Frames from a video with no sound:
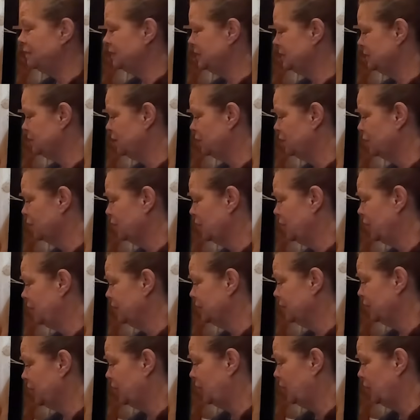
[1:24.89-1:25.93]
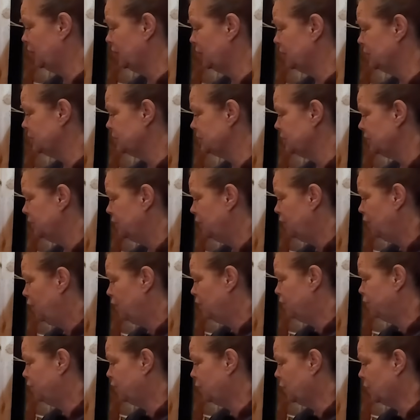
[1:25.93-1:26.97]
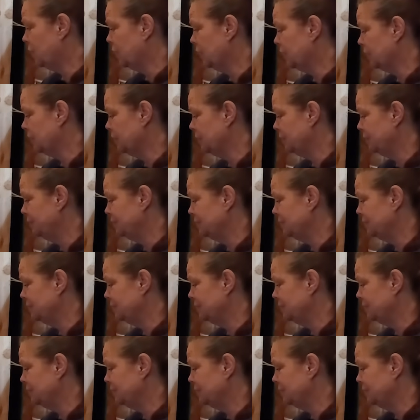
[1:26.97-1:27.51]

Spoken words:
It's over $100 for